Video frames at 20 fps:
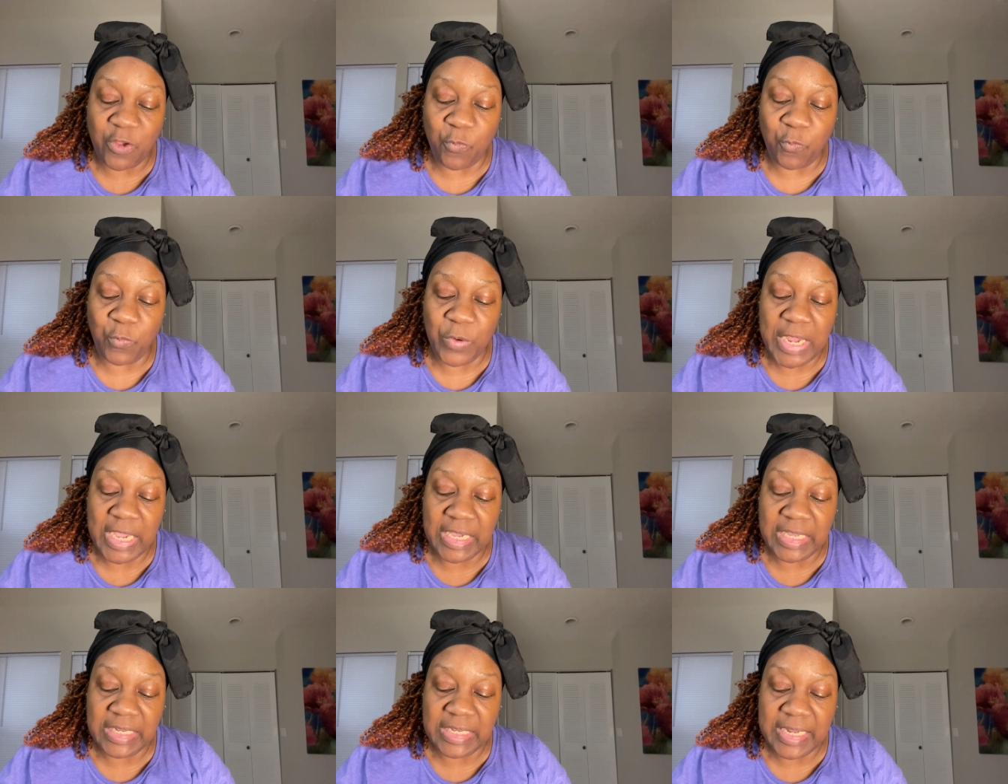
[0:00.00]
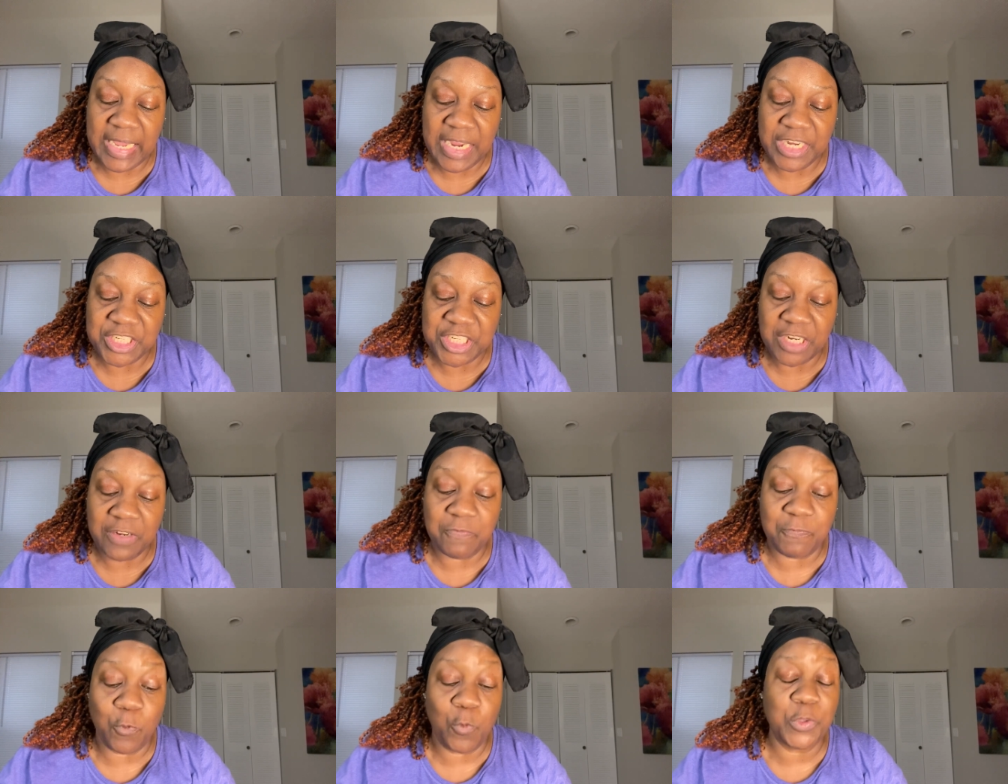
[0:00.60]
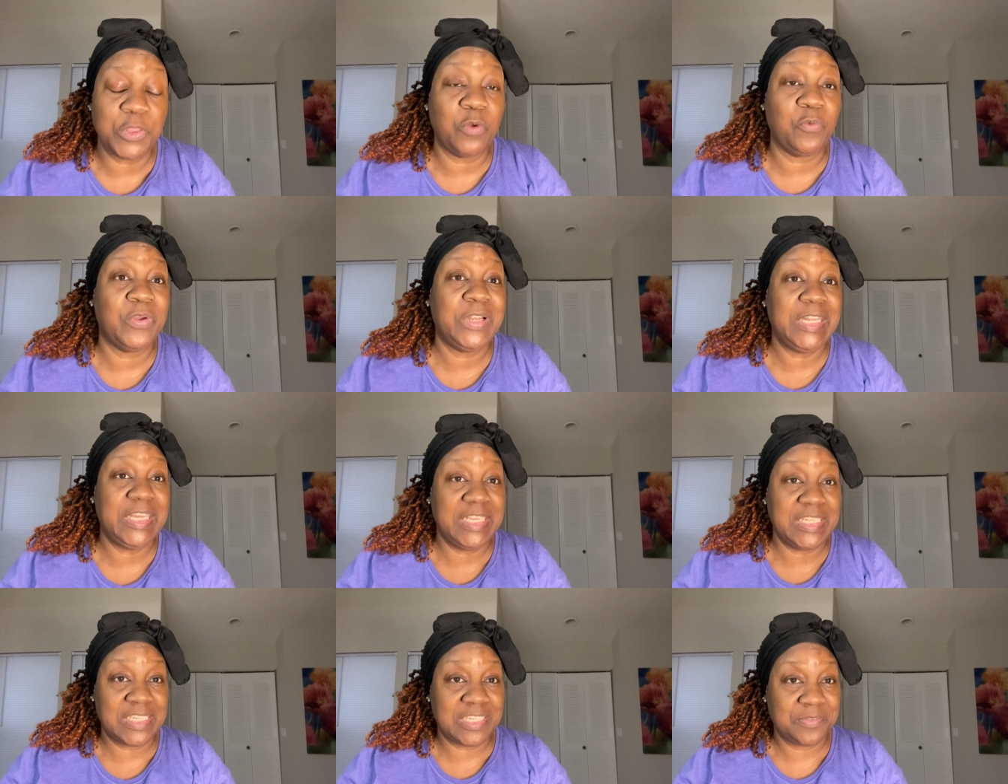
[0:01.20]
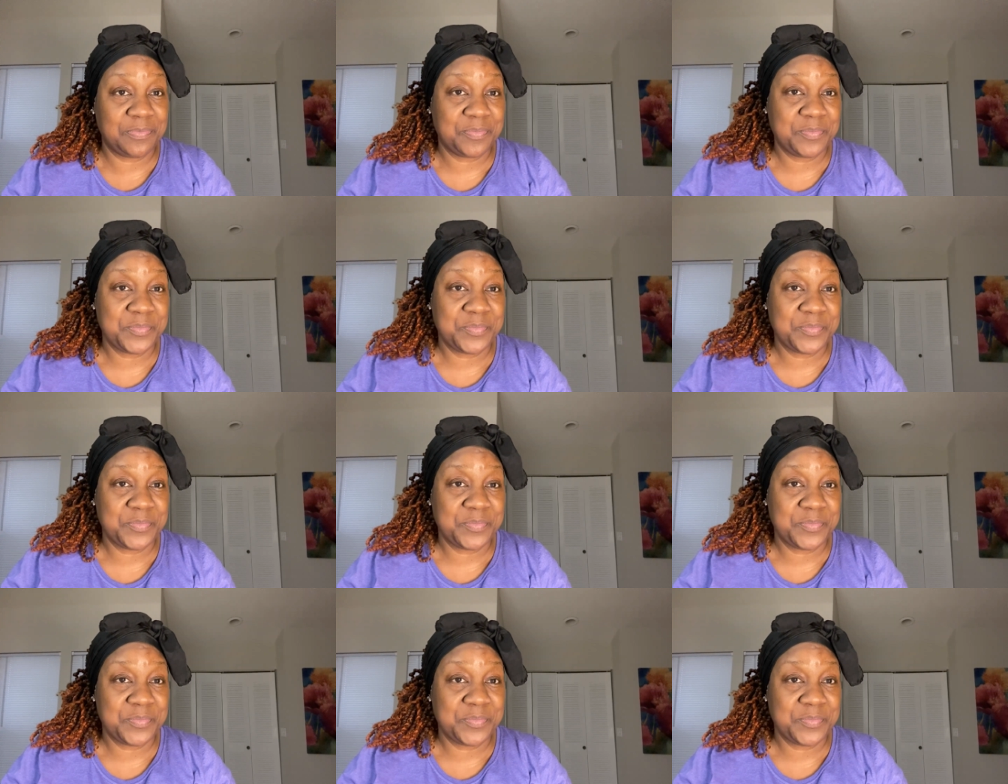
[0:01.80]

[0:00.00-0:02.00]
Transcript: regulation for the release.